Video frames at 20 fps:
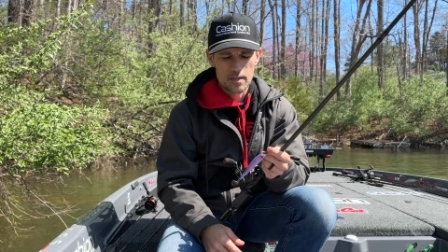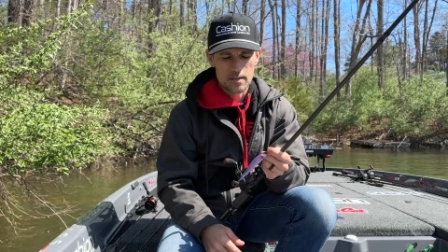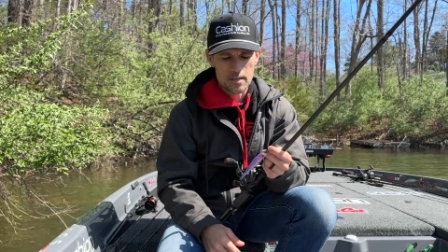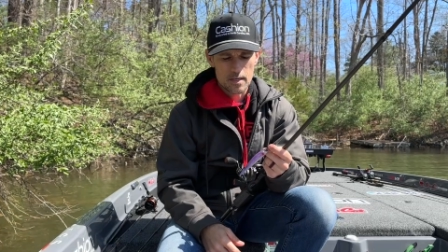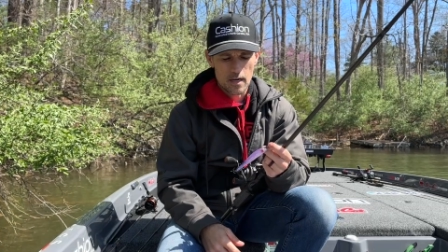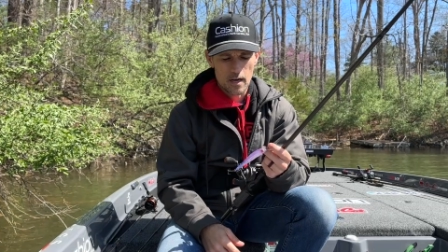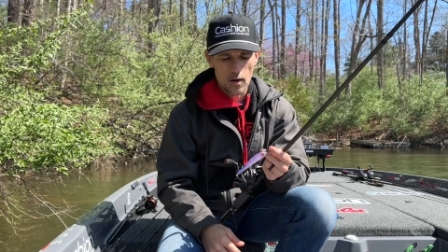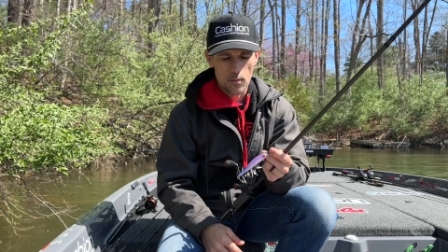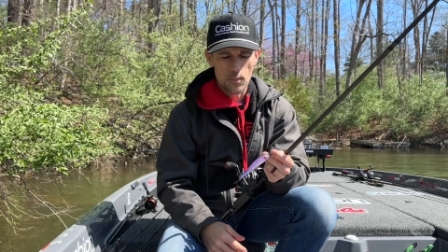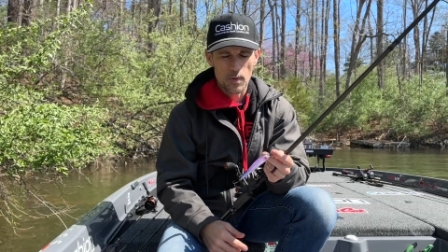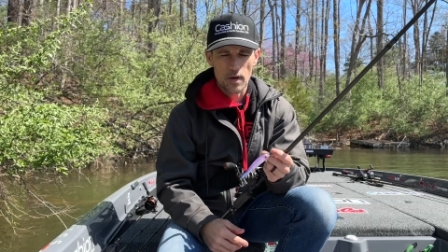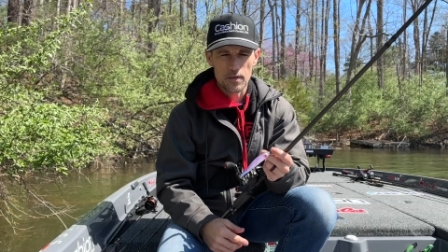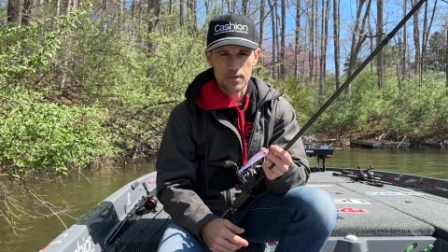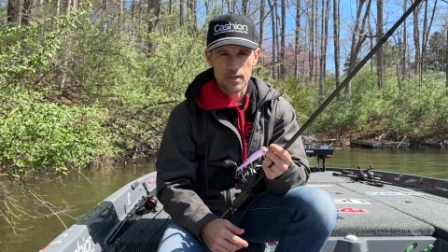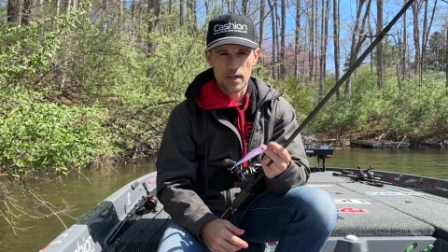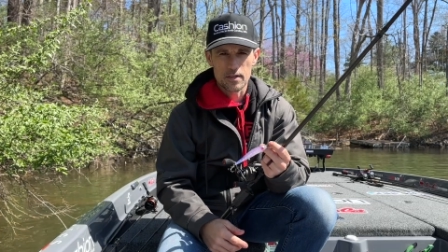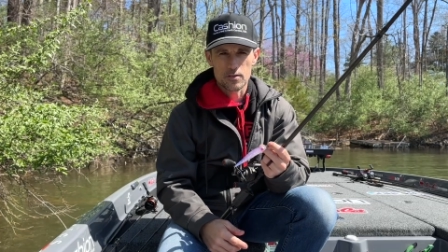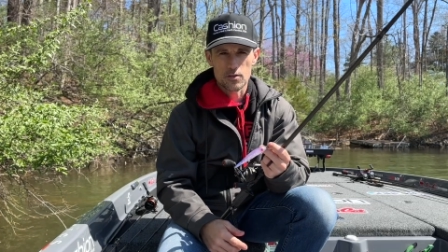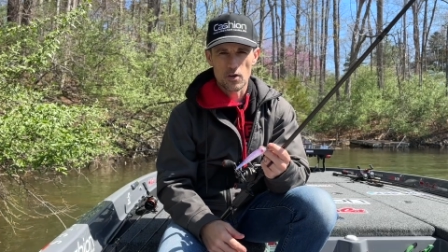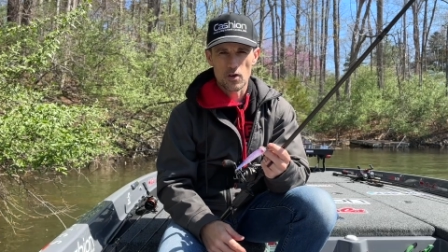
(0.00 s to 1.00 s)
to help out
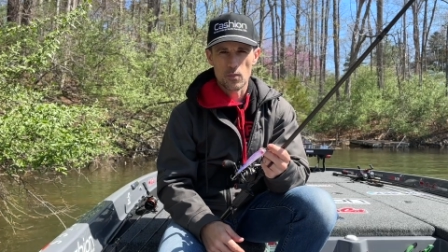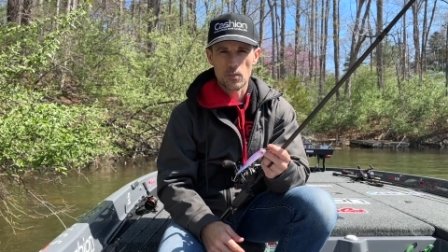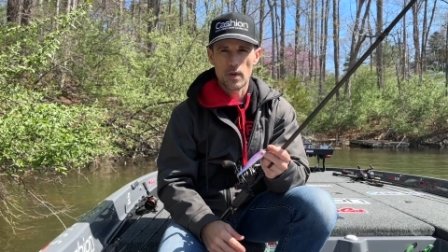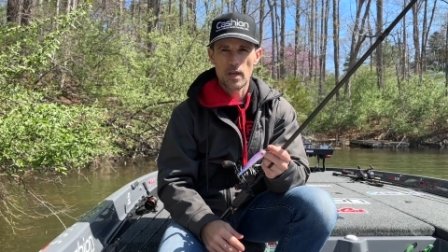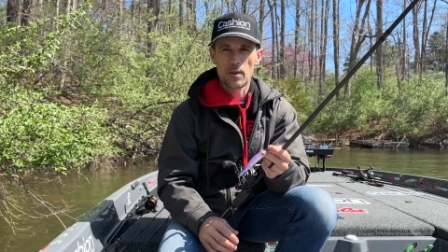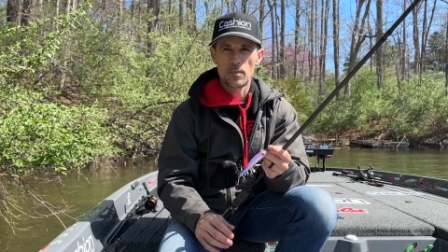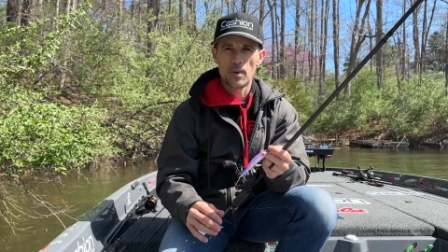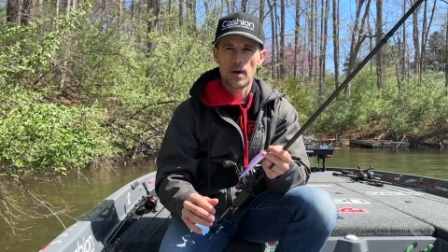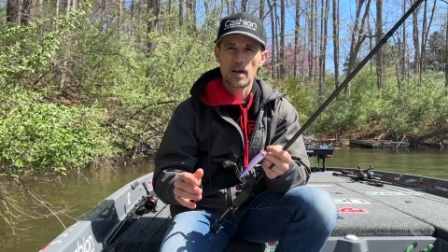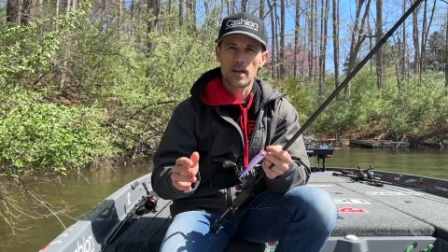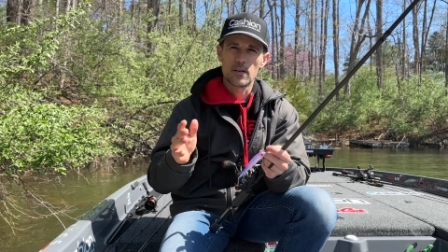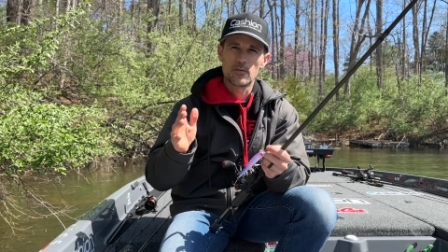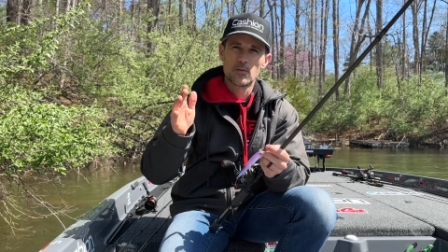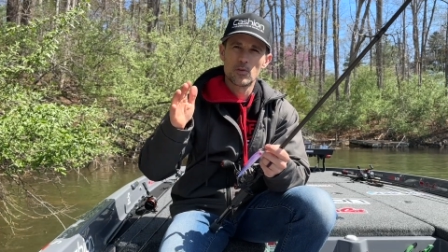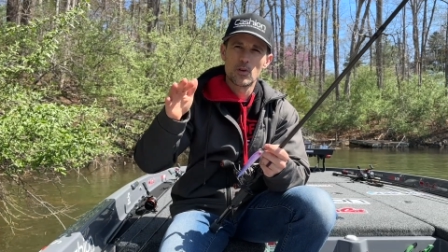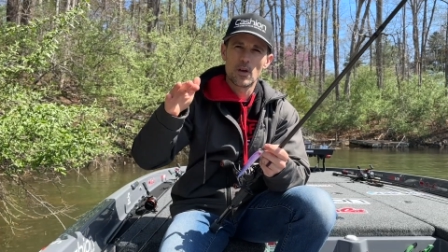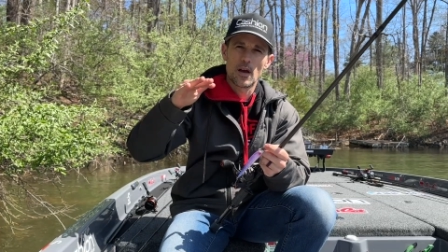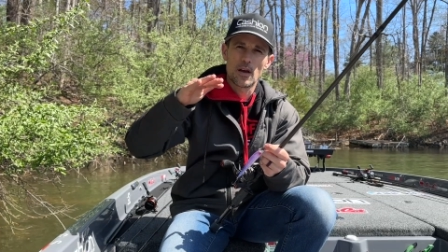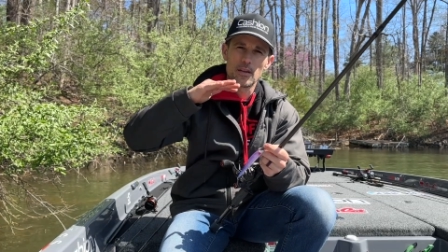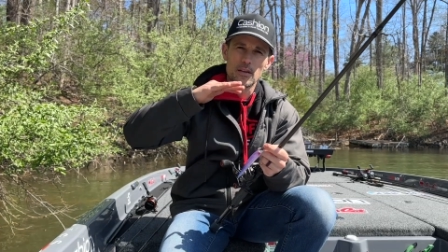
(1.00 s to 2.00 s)
that jerkbait bite. If
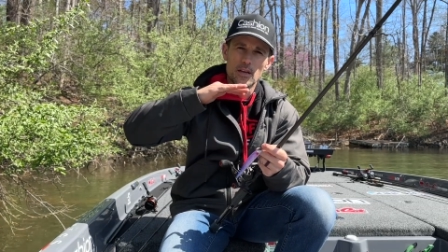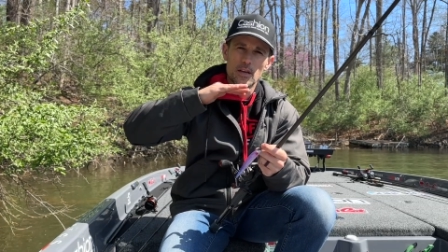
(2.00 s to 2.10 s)
you got